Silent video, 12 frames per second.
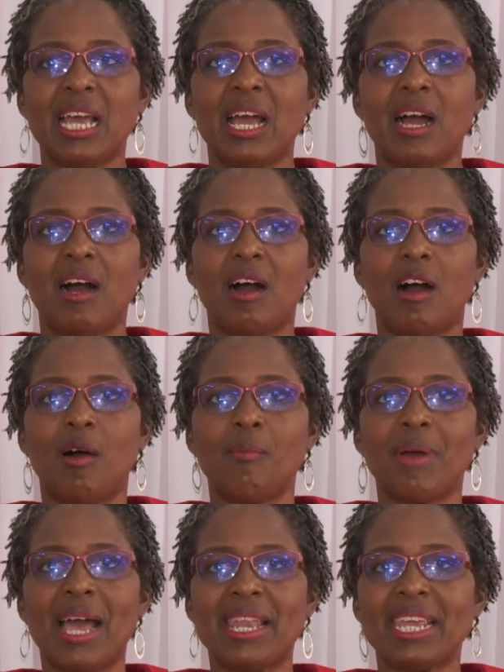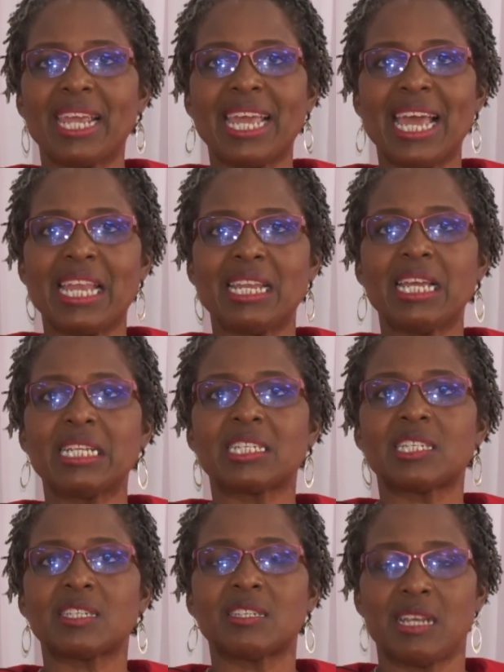And again,
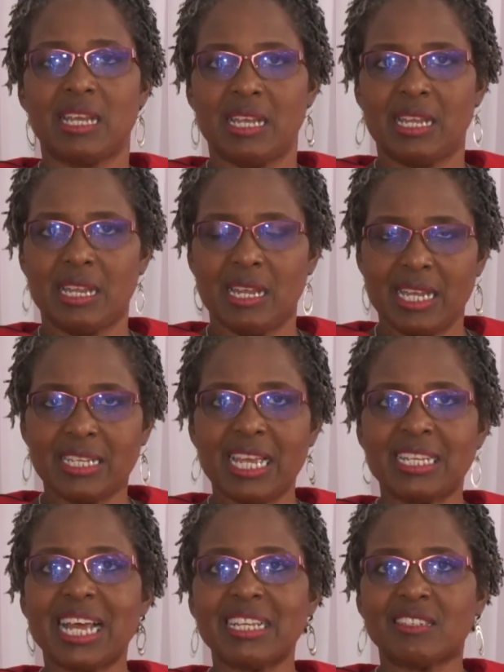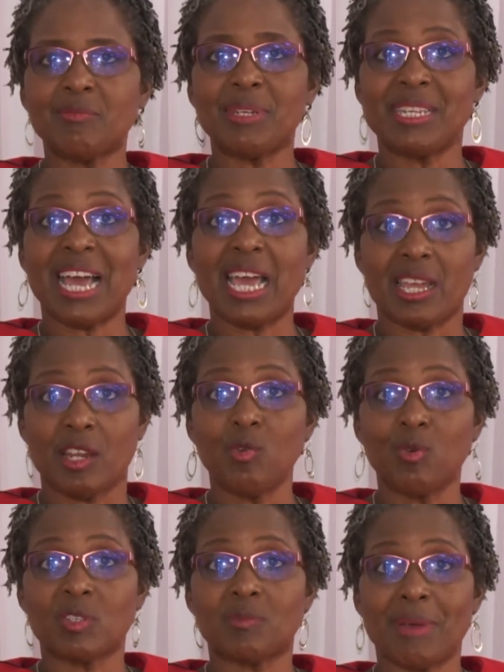it has to be
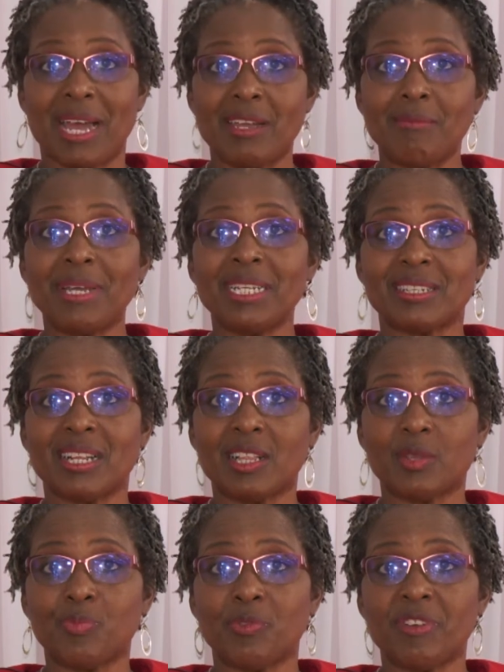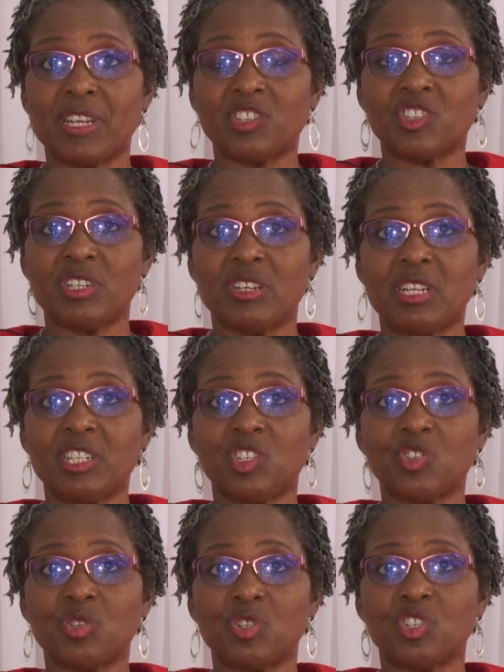diagnosed by a mental health professional. It
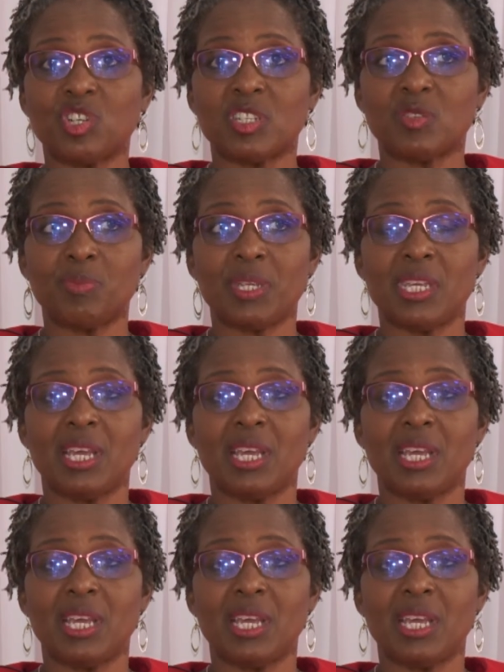shouldn't just be